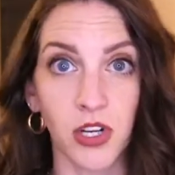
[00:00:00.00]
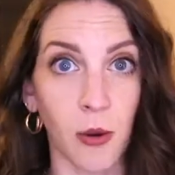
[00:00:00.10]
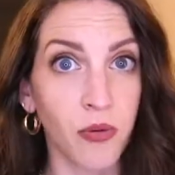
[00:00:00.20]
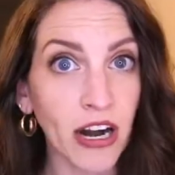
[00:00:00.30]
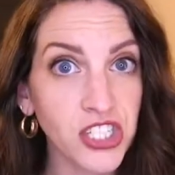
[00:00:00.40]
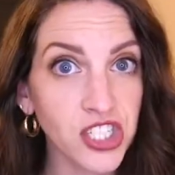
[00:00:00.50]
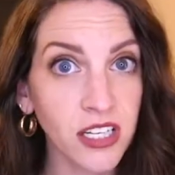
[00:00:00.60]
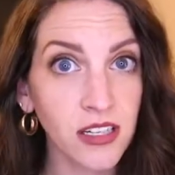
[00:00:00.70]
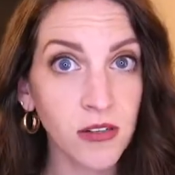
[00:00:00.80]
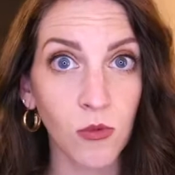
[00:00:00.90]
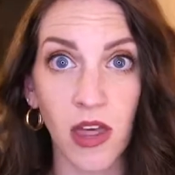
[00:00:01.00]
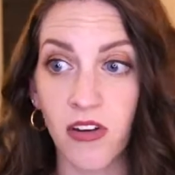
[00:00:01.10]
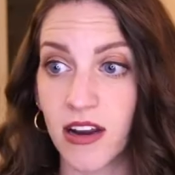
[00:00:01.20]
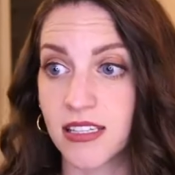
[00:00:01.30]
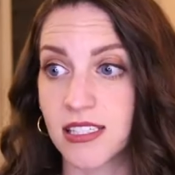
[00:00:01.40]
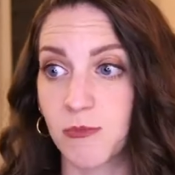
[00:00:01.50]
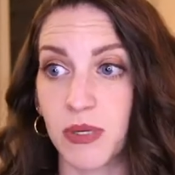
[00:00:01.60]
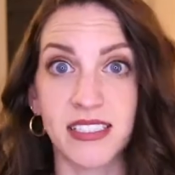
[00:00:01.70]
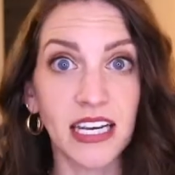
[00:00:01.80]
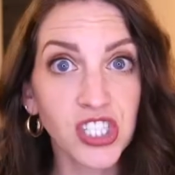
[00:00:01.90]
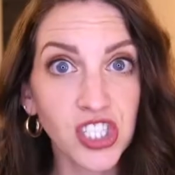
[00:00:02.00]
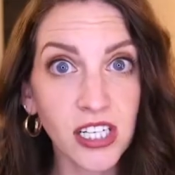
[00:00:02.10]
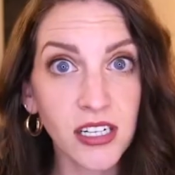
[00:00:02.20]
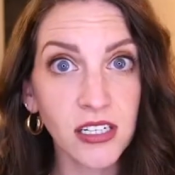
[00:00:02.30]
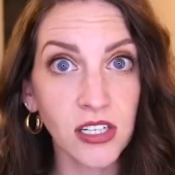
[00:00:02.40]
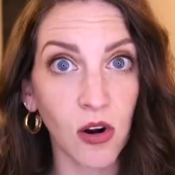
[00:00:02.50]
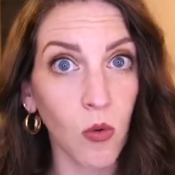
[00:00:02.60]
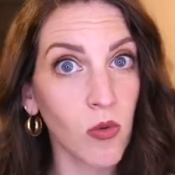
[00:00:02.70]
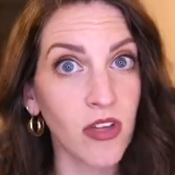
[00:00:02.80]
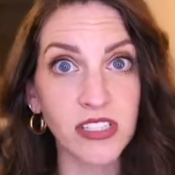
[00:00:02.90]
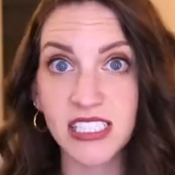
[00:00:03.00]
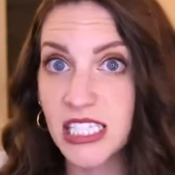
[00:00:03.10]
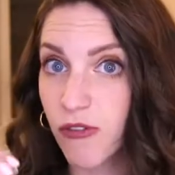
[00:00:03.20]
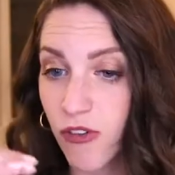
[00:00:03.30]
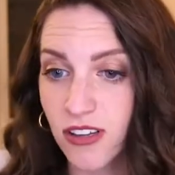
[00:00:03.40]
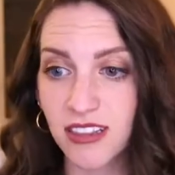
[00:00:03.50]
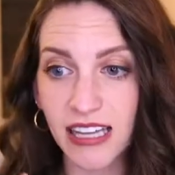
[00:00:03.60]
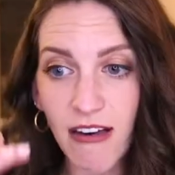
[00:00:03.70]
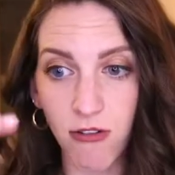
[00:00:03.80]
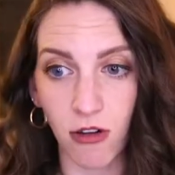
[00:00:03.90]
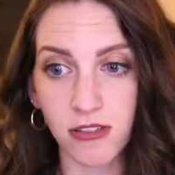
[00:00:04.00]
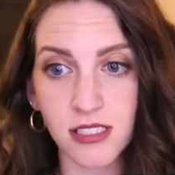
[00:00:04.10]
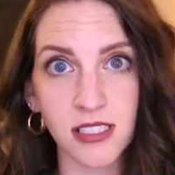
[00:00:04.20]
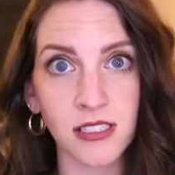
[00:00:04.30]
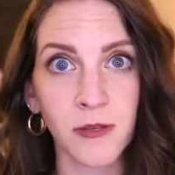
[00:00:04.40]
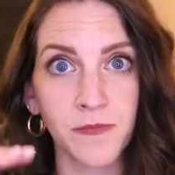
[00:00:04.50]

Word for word: oppression, whether it's possession, you know, there's different levels